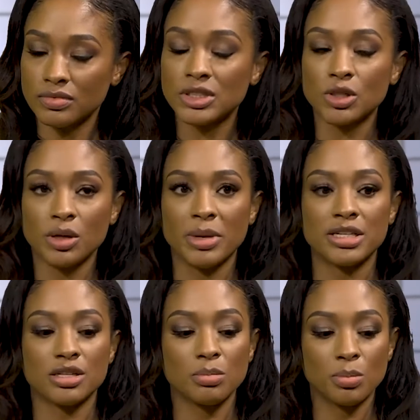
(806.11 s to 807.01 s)
So you
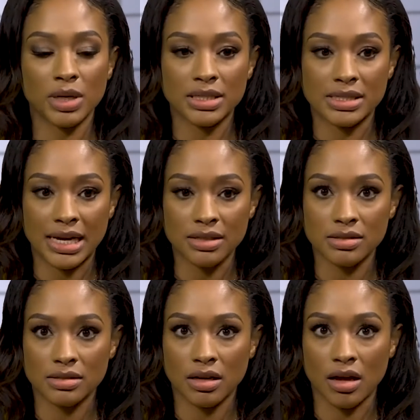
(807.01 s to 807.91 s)
mentioned blood
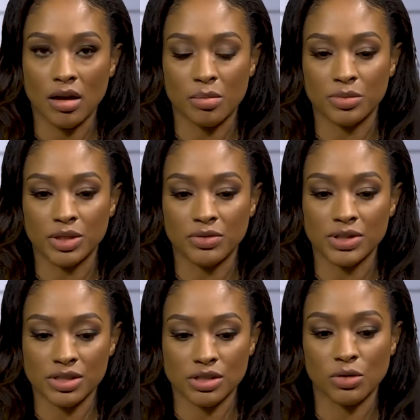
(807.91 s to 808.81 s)
tests, the
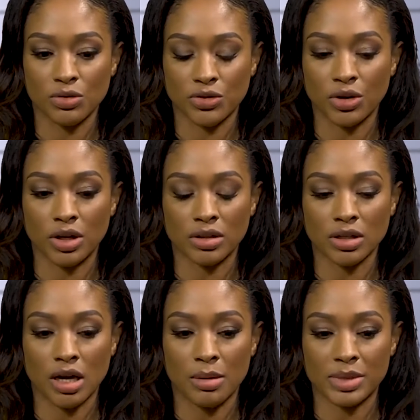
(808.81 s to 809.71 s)
physician overall
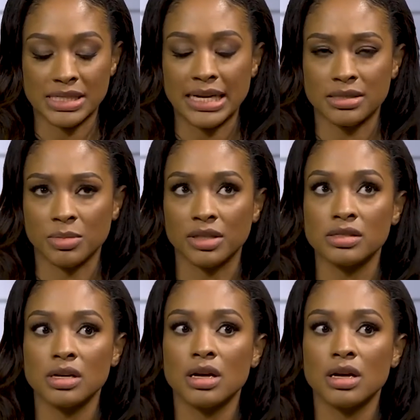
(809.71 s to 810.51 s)
assessment.